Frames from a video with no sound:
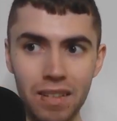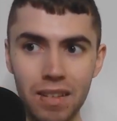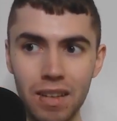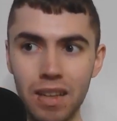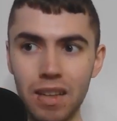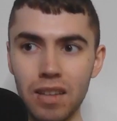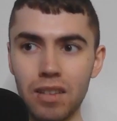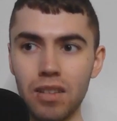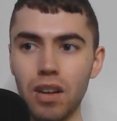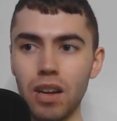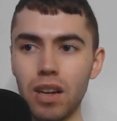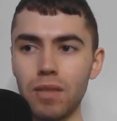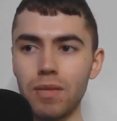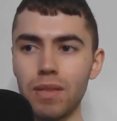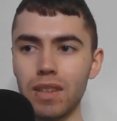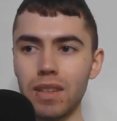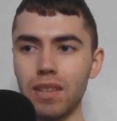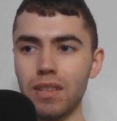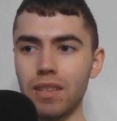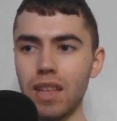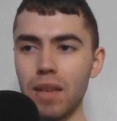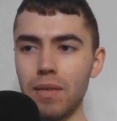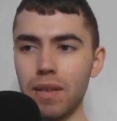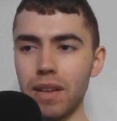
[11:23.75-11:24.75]
And talking about
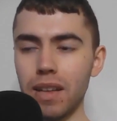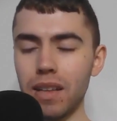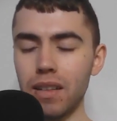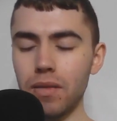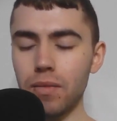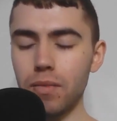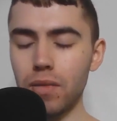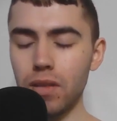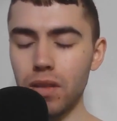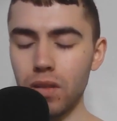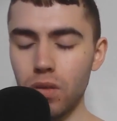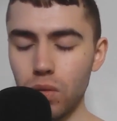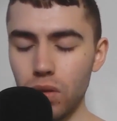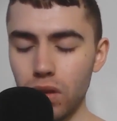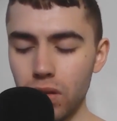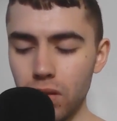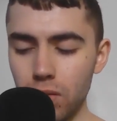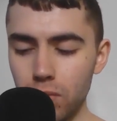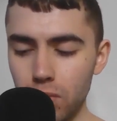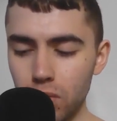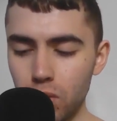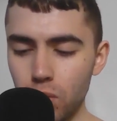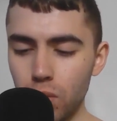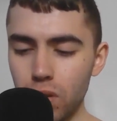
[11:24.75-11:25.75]
this game again
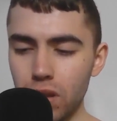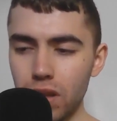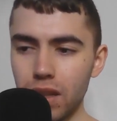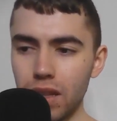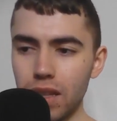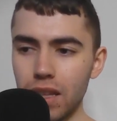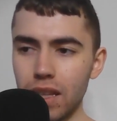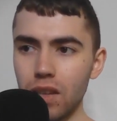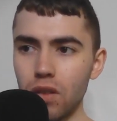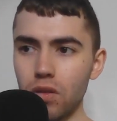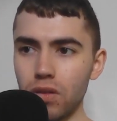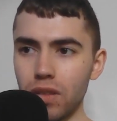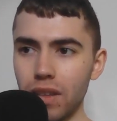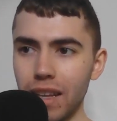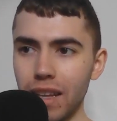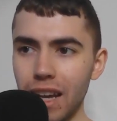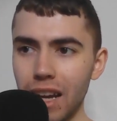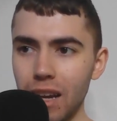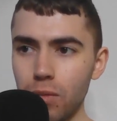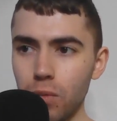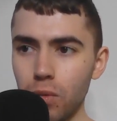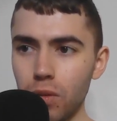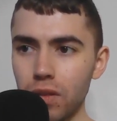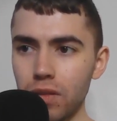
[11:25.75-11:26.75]
between the Eagles and
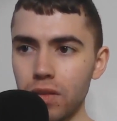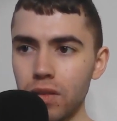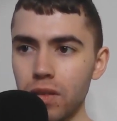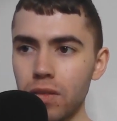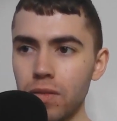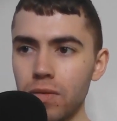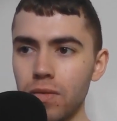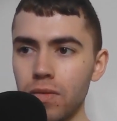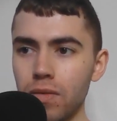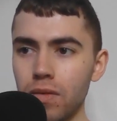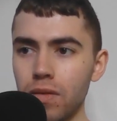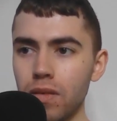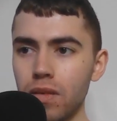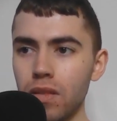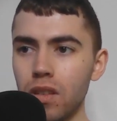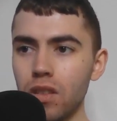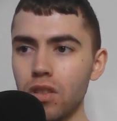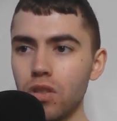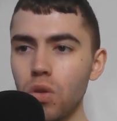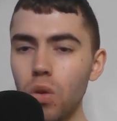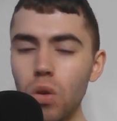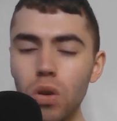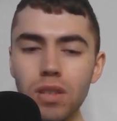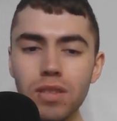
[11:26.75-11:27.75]
Cowboys.
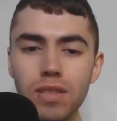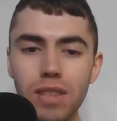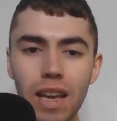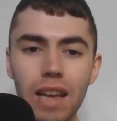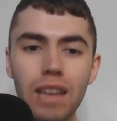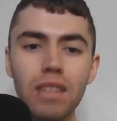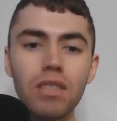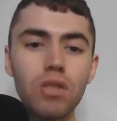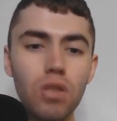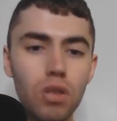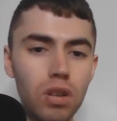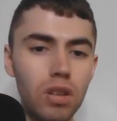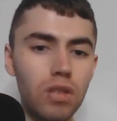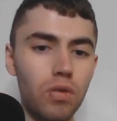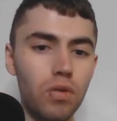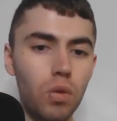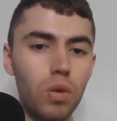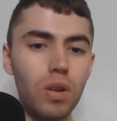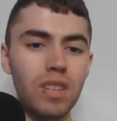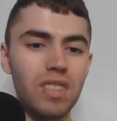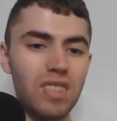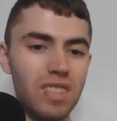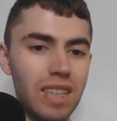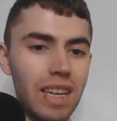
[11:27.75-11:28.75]
The score says
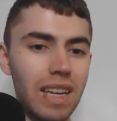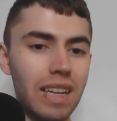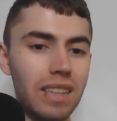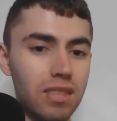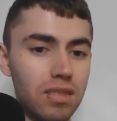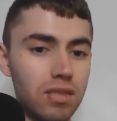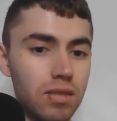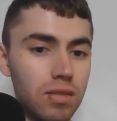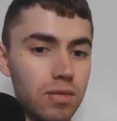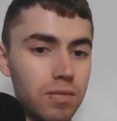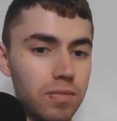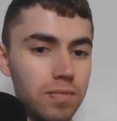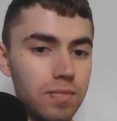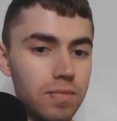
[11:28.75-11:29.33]
34-6.